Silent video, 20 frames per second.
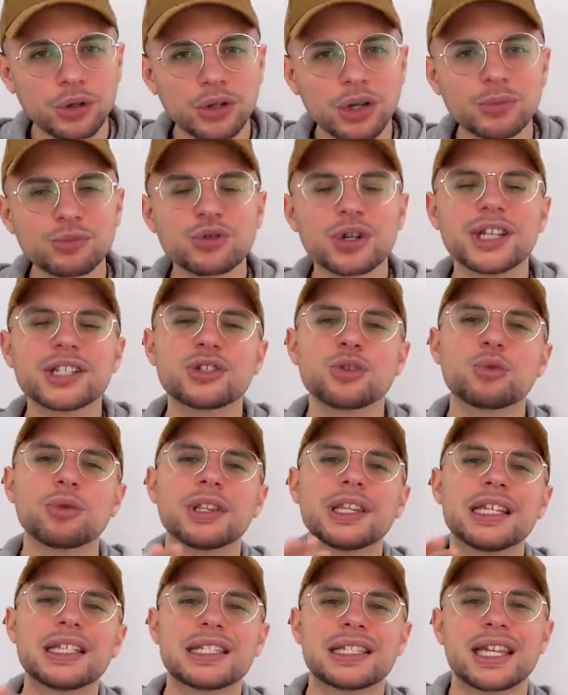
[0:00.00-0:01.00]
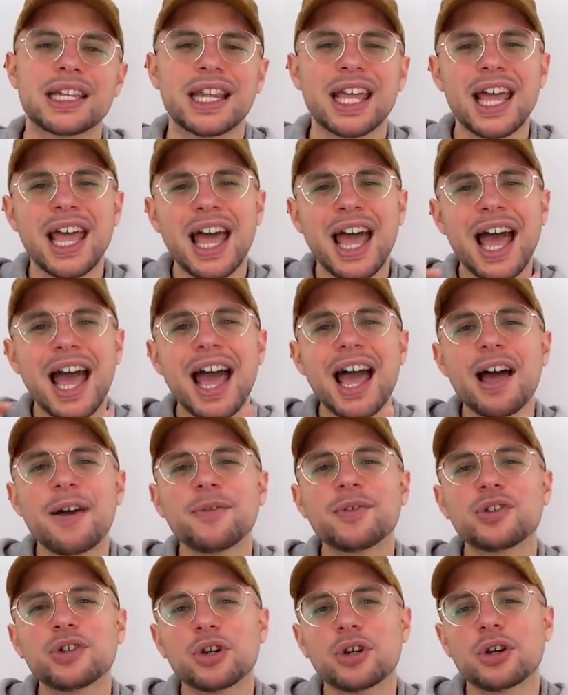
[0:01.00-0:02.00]
You know, I'm trying to release it
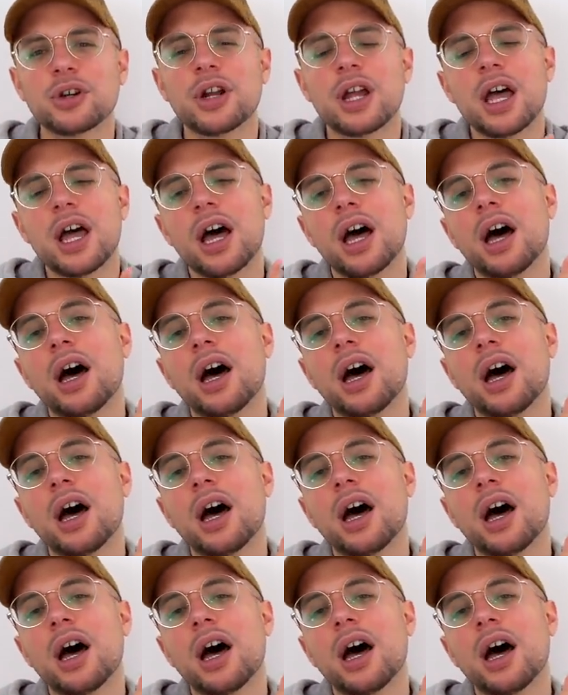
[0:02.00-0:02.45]
after